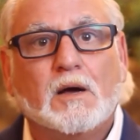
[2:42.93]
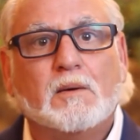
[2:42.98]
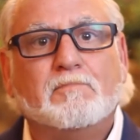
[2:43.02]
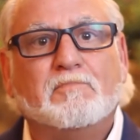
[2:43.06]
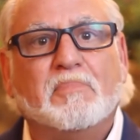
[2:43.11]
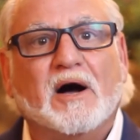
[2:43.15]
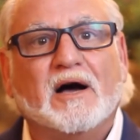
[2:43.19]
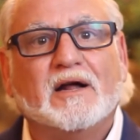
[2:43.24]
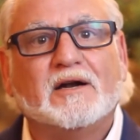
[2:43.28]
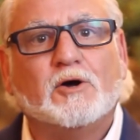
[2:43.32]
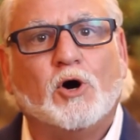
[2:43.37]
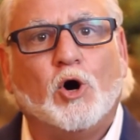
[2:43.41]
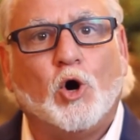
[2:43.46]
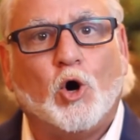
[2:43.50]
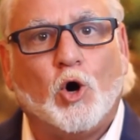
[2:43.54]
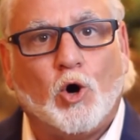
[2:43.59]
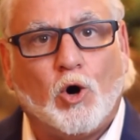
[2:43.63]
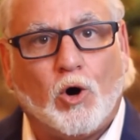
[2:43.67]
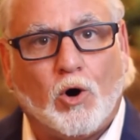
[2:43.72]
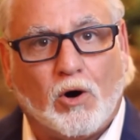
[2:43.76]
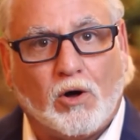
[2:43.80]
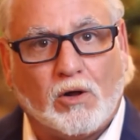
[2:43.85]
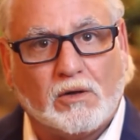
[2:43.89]
But
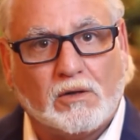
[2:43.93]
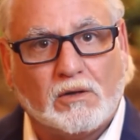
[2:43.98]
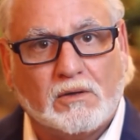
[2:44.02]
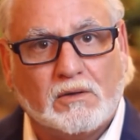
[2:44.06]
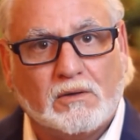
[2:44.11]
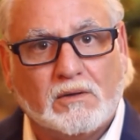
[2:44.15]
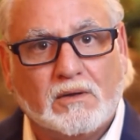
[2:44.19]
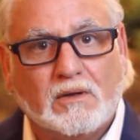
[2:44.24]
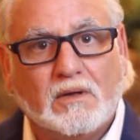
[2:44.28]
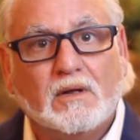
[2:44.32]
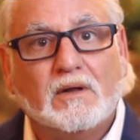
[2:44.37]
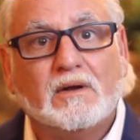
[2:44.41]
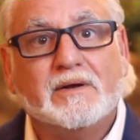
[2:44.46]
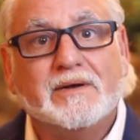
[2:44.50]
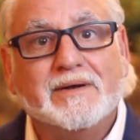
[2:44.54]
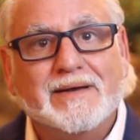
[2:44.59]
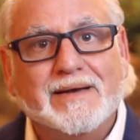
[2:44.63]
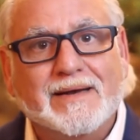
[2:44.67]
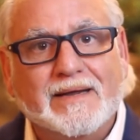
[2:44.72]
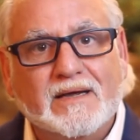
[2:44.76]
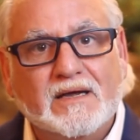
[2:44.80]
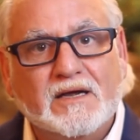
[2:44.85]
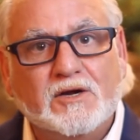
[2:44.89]
all
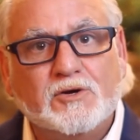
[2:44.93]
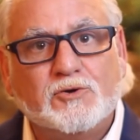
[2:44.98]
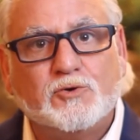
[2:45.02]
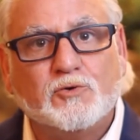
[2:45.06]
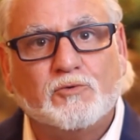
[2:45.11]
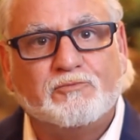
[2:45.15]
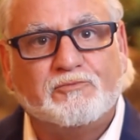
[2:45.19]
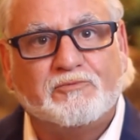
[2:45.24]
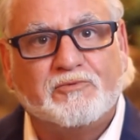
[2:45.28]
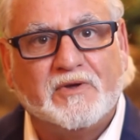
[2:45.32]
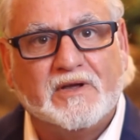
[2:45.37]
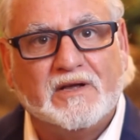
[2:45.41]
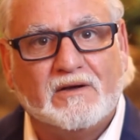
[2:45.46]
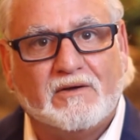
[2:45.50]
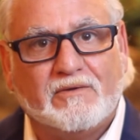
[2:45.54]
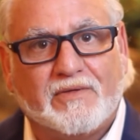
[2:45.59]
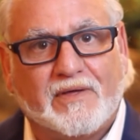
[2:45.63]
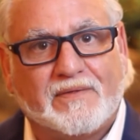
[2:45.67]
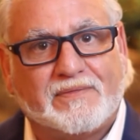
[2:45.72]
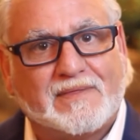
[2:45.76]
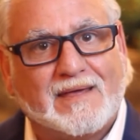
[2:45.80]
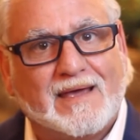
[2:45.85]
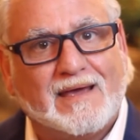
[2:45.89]
need to feel
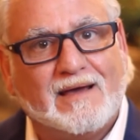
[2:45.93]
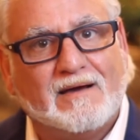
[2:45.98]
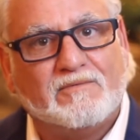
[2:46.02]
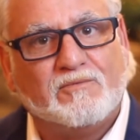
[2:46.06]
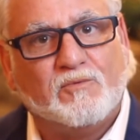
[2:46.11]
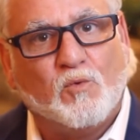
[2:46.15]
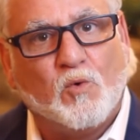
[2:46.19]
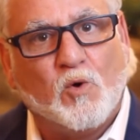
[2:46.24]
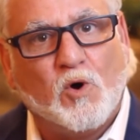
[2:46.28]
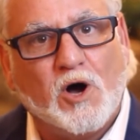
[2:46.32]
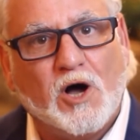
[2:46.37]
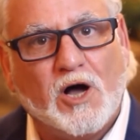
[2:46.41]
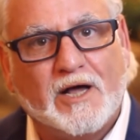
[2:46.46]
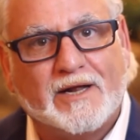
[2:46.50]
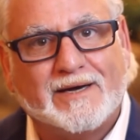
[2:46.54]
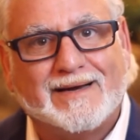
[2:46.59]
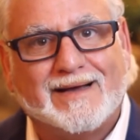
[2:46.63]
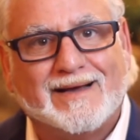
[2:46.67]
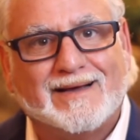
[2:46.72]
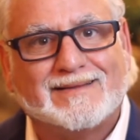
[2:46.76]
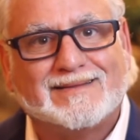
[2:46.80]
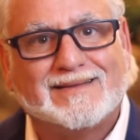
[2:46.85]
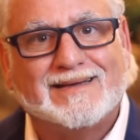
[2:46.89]
that they have won
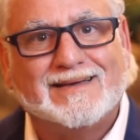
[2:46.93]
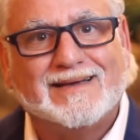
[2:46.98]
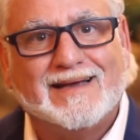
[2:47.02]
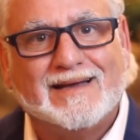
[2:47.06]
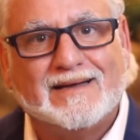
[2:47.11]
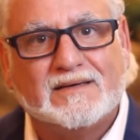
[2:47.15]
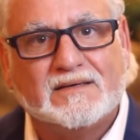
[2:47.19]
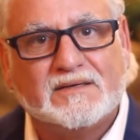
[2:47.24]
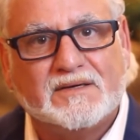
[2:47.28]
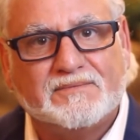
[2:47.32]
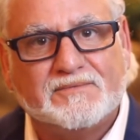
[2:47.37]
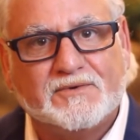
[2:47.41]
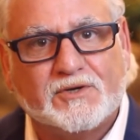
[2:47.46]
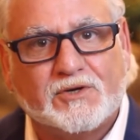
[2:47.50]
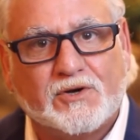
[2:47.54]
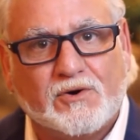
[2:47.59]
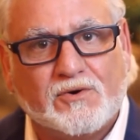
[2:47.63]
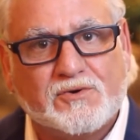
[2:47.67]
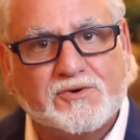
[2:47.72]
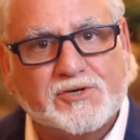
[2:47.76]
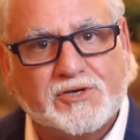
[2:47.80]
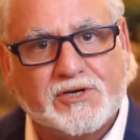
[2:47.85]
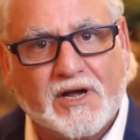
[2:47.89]
at the end of
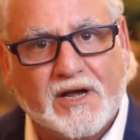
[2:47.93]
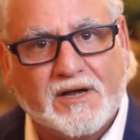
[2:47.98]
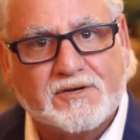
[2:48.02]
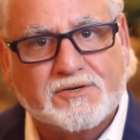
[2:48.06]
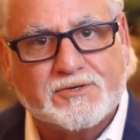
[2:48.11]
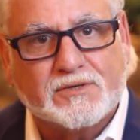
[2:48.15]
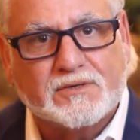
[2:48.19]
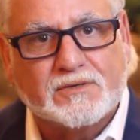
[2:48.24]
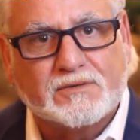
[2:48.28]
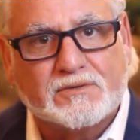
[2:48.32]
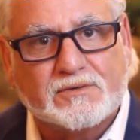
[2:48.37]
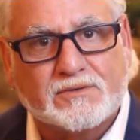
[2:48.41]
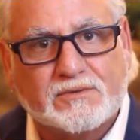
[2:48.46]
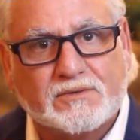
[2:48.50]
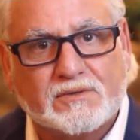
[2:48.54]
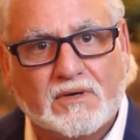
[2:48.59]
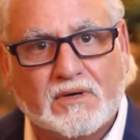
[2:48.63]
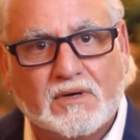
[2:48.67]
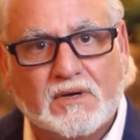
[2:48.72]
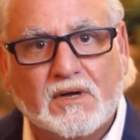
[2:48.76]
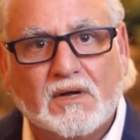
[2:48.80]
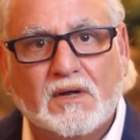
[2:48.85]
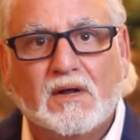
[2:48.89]
negotiations.
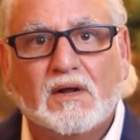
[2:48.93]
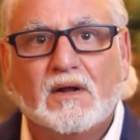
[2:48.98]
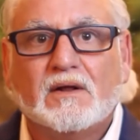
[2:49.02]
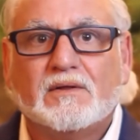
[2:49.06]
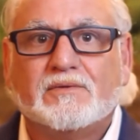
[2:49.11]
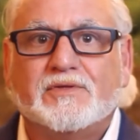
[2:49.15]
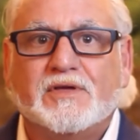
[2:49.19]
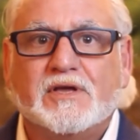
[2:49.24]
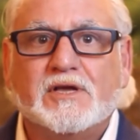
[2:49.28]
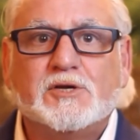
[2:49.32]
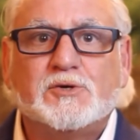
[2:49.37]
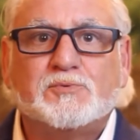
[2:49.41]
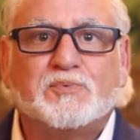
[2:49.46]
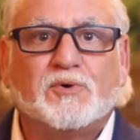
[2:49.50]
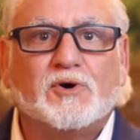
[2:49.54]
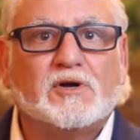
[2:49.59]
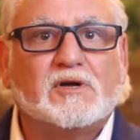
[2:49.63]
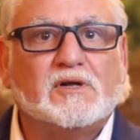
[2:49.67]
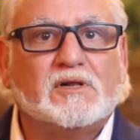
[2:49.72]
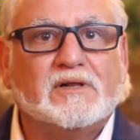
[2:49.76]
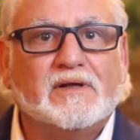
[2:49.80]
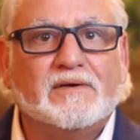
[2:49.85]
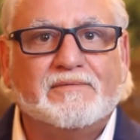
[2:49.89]
These
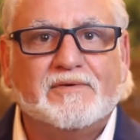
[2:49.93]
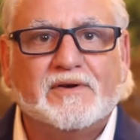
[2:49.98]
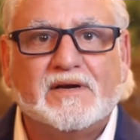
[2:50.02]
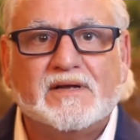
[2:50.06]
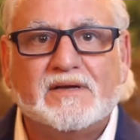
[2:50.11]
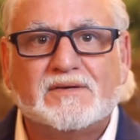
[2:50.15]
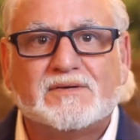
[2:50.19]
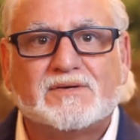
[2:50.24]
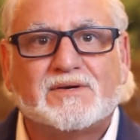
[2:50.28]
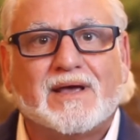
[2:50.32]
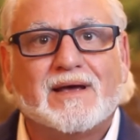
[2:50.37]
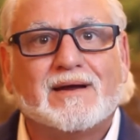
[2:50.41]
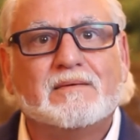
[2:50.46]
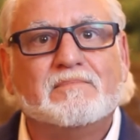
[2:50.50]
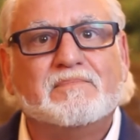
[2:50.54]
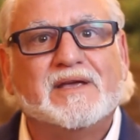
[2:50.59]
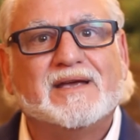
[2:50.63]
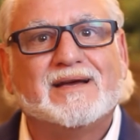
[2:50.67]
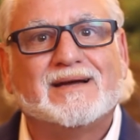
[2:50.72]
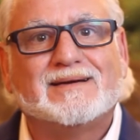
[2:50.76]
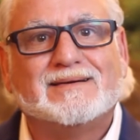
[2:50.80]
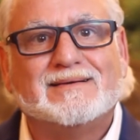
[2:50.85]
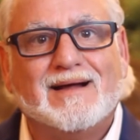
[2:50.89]
proclivities can
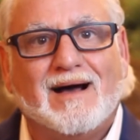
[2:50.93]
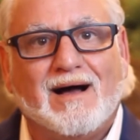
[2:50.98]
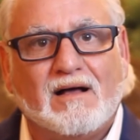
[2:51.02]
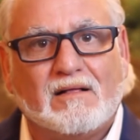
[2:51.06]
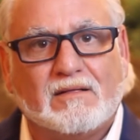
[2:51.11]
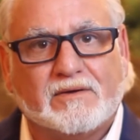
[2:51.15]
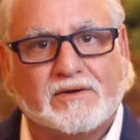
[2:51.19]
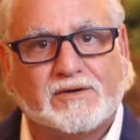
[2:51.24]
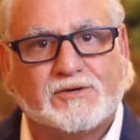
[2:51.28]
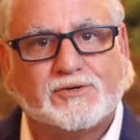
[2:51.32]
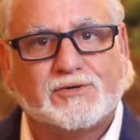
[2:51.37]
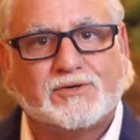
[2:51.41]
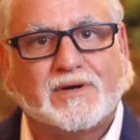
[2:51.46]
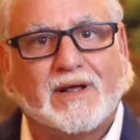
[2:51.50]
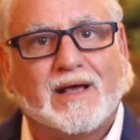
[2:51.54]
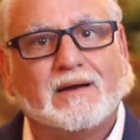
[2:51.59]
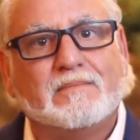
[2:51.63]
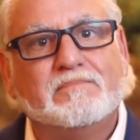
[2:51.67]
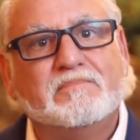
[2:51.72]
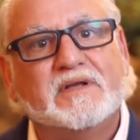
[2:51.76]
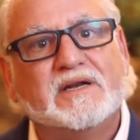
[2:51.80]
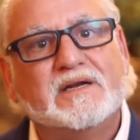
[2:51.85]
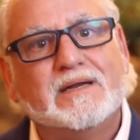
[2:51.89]
be acknowledged
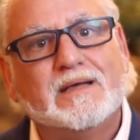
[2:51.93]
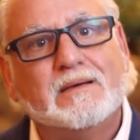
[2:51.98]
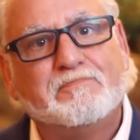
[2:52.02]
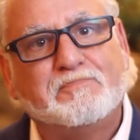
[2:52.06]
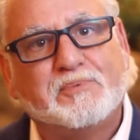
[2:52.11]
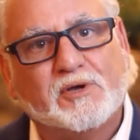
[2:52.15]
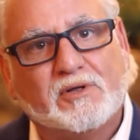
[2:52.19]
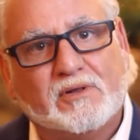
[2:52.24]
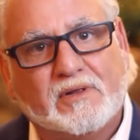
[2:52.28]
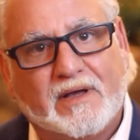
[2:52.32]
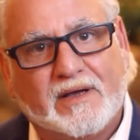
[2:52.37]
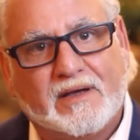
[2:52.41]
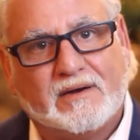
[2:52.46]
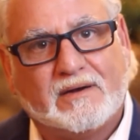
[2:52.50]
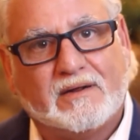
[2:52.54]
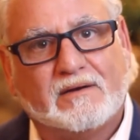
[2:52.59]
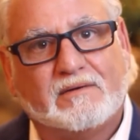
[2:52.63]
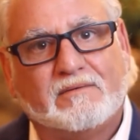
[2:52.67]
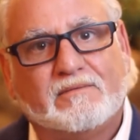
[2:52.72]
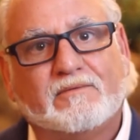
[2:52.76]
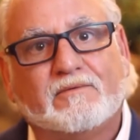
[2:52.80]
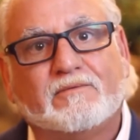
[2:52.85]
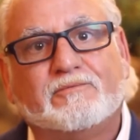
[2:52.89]
and
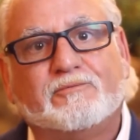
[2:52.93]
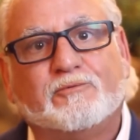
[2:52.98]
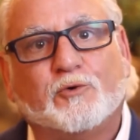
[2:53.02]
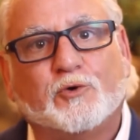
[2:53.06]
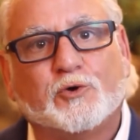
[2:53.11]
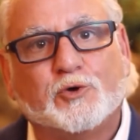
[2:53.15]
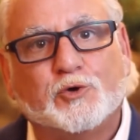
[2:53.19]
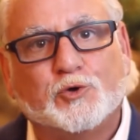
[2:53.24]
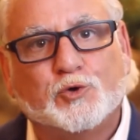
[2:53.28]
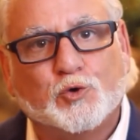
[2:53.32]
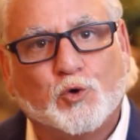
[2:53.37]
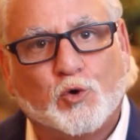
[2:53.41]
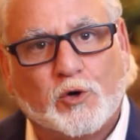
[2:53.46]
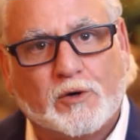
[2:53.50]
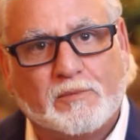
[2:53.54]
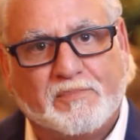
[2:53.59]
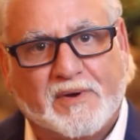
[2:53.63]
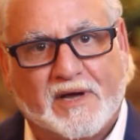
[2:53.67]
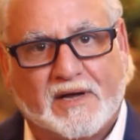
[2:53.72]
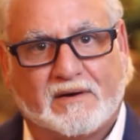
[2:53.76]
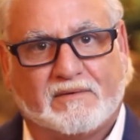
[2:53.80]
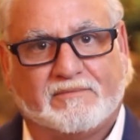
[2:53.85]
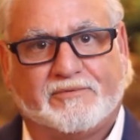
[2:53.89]
manipulated for your
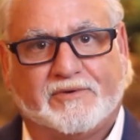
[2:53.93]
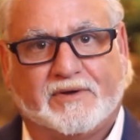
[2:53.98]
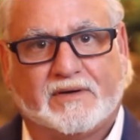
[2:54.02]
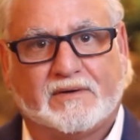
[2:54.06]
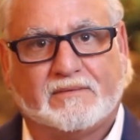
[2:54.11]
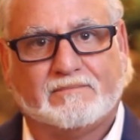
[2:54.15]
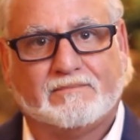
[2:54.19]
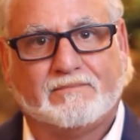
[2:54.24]
benefit.